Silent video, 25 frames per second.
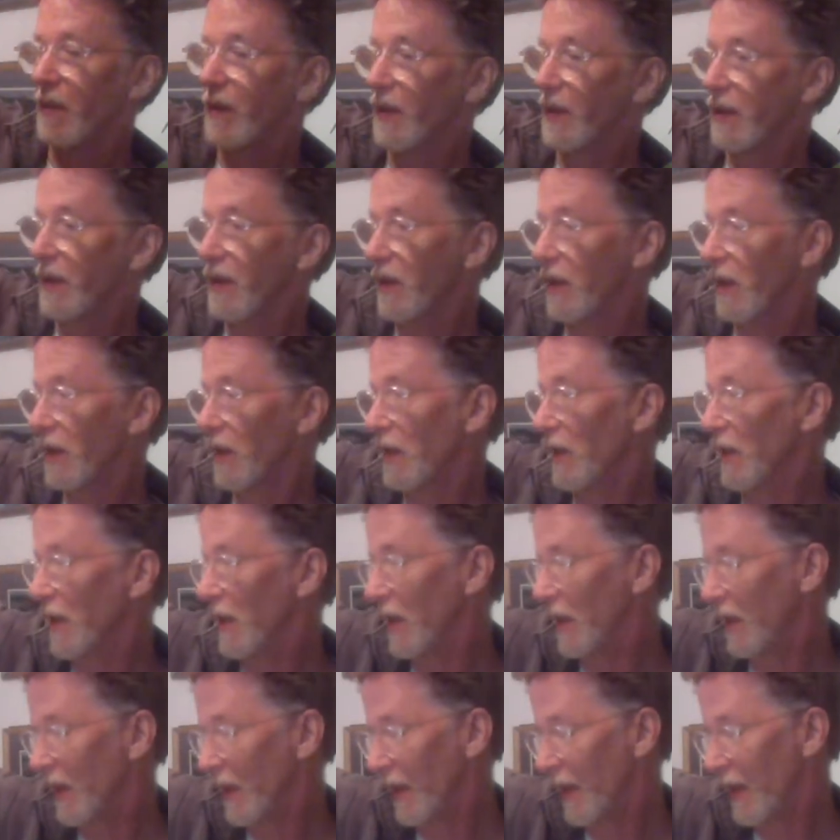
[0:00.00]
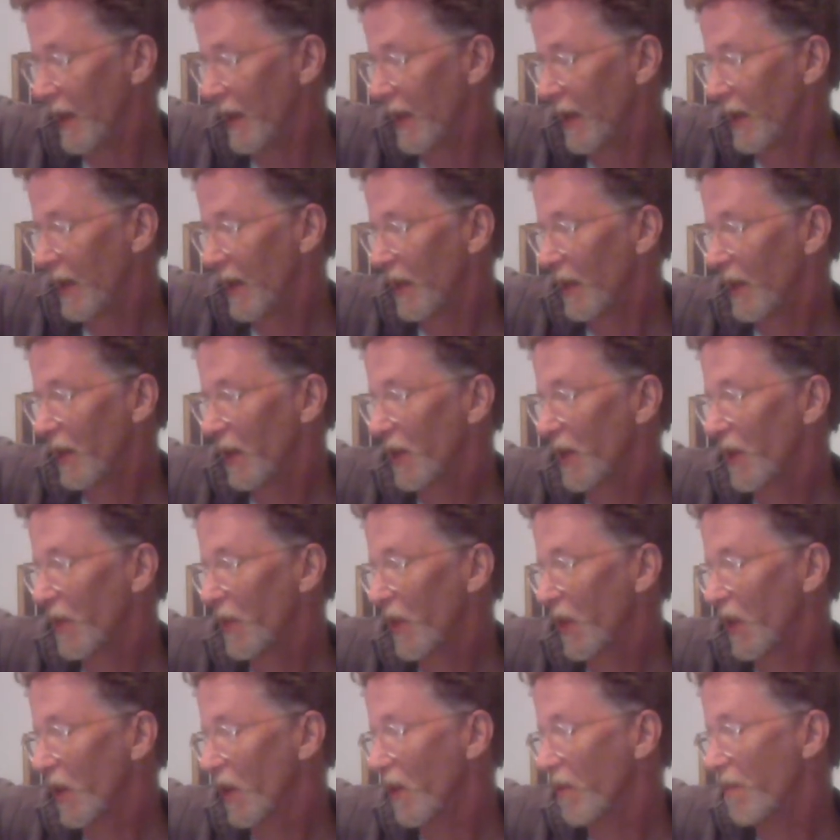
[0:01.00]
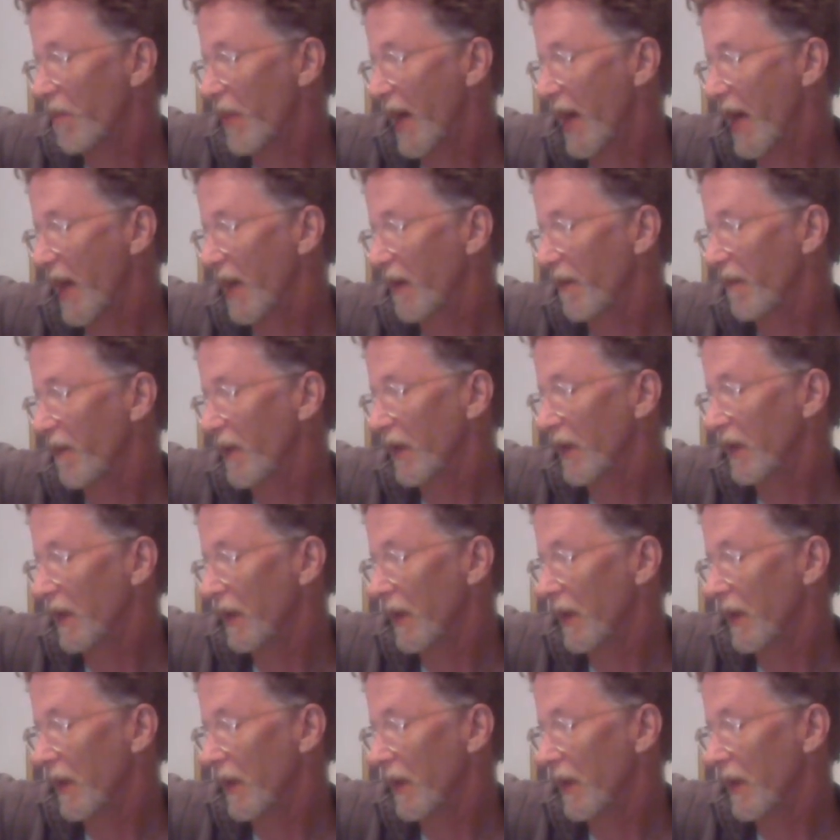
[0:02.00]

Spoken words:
is something on the back of it.